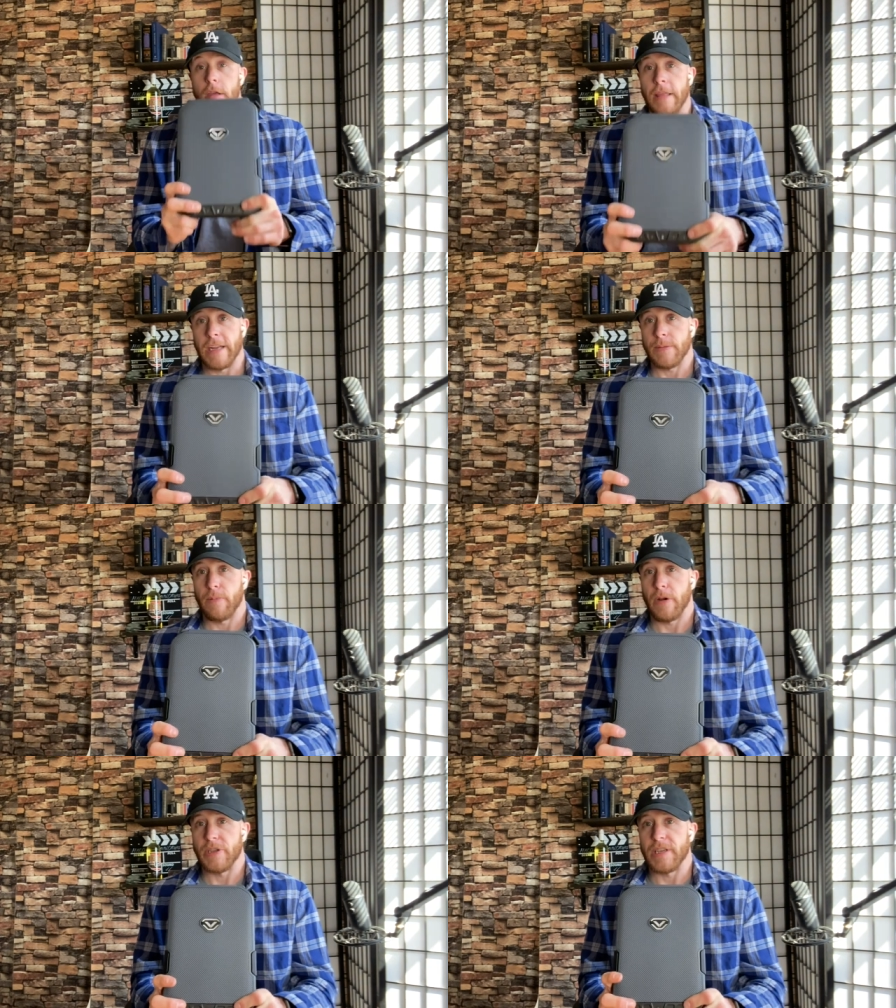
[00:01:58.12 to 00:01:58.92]
that's a
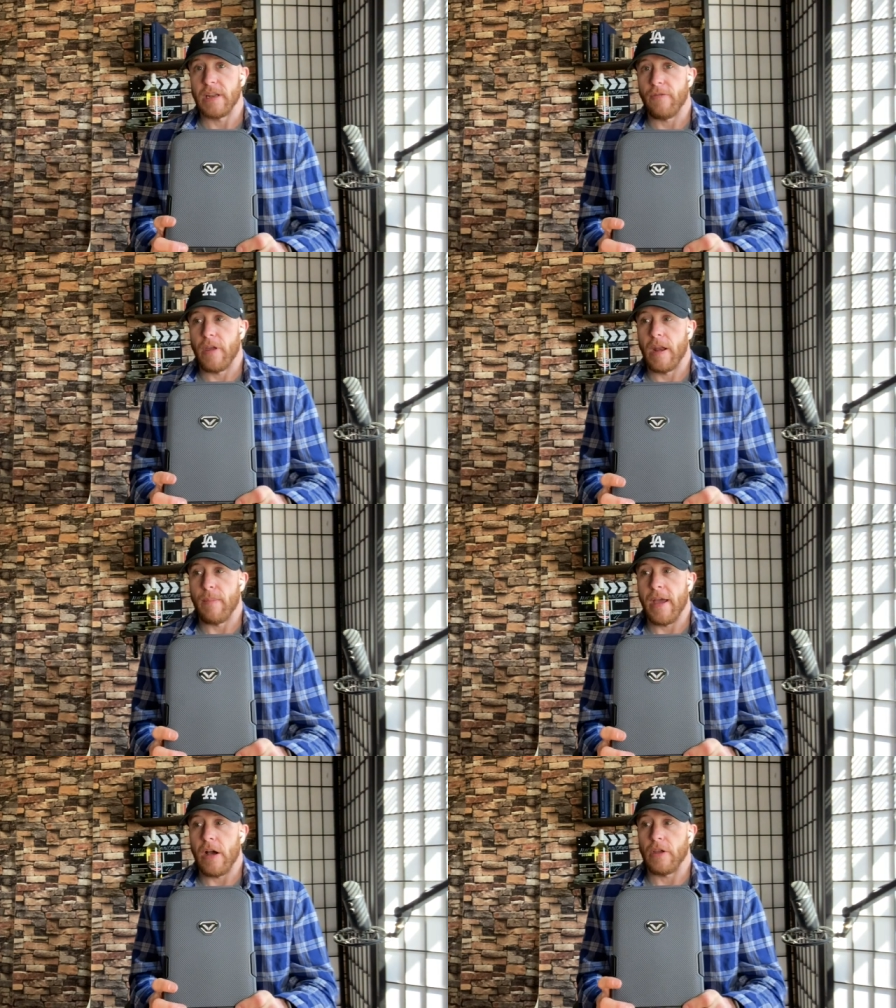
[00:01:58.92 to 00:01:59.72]
pretty significant
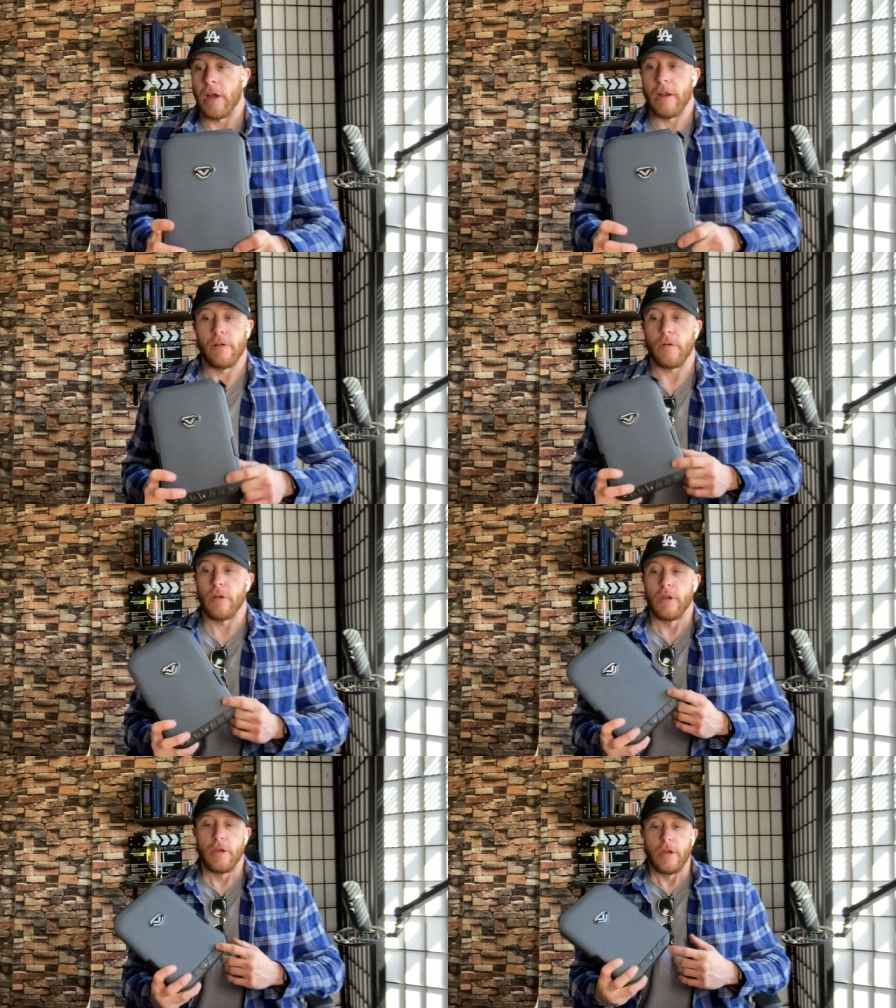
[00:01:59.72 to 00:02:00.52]
amount. I, I don't,
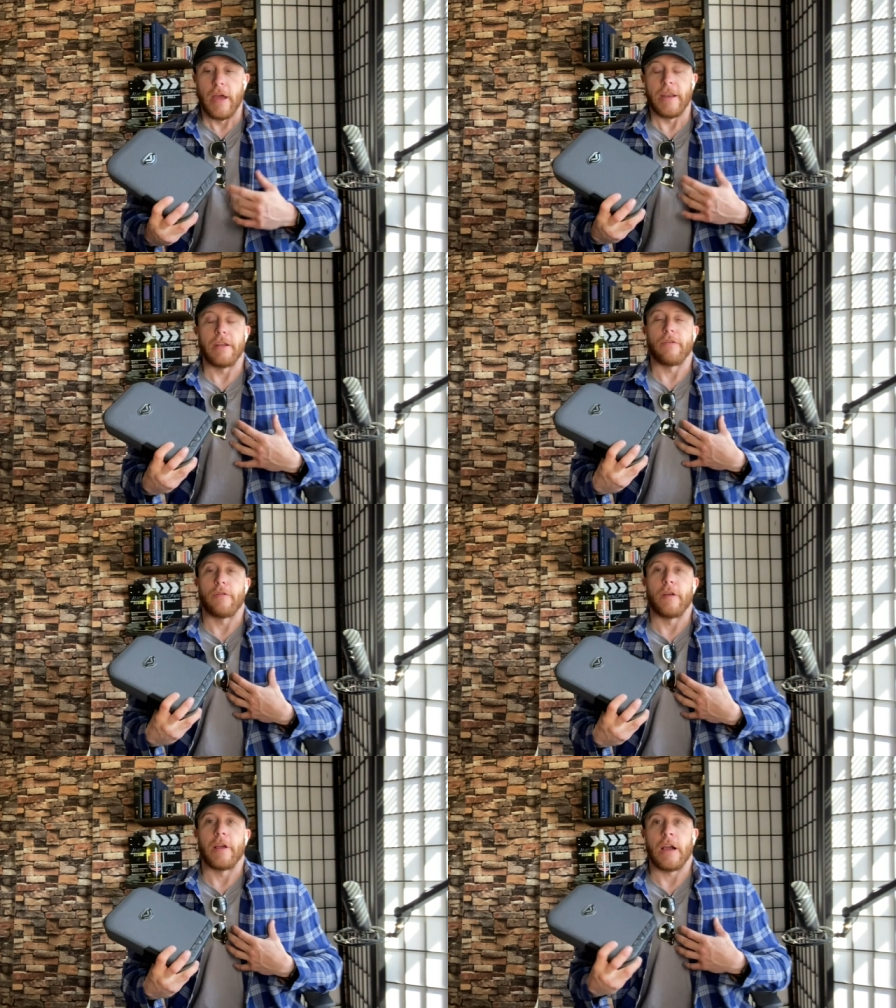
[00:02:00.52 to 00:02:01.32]
I didn't
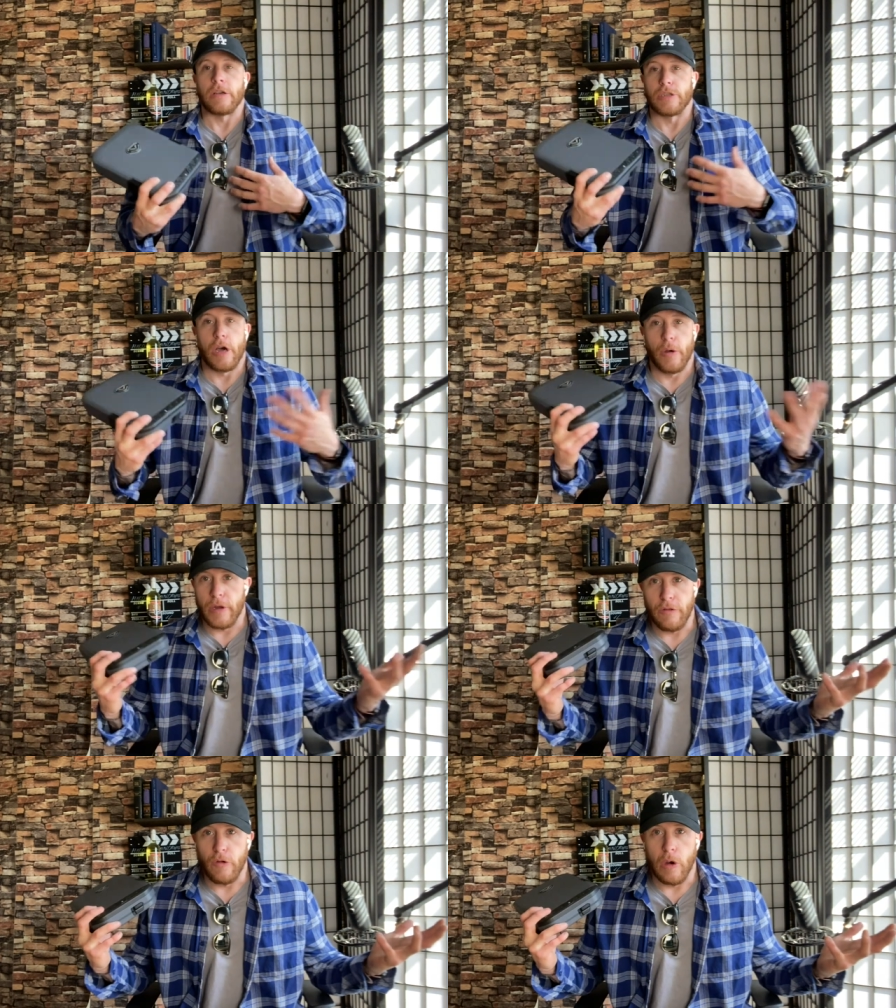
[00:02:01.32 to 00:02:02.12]
feel like I was going
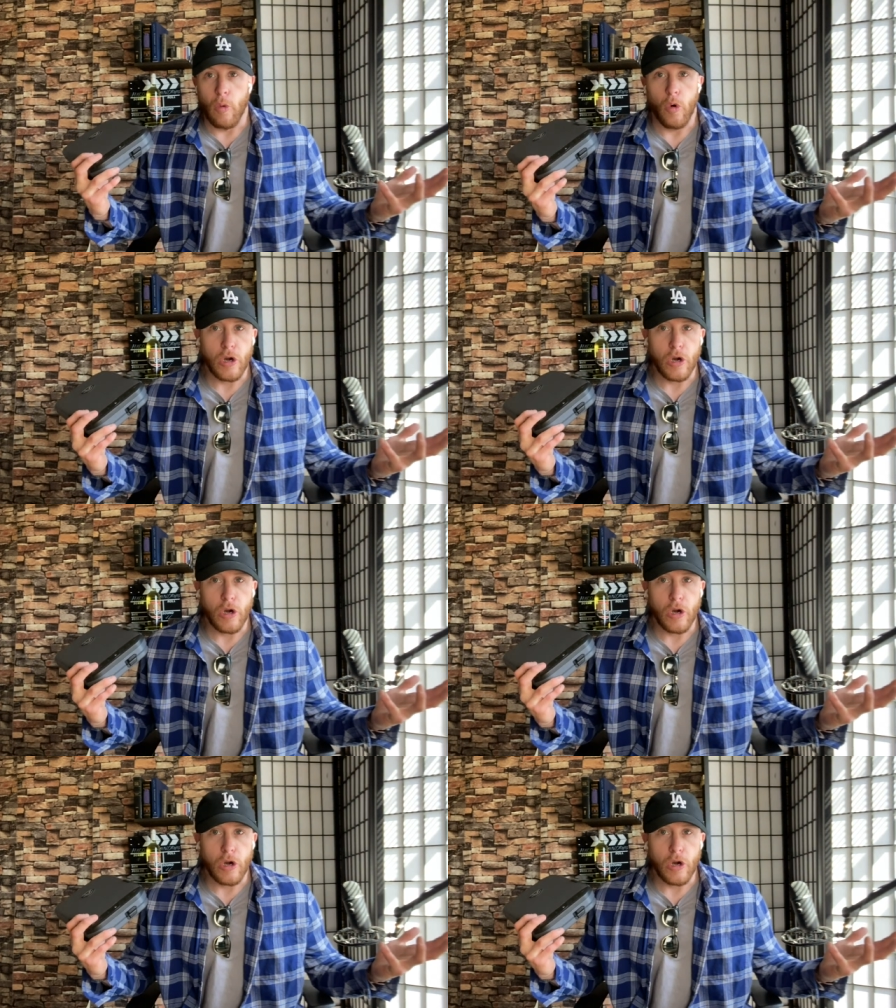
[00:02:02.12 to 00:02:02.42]
into a war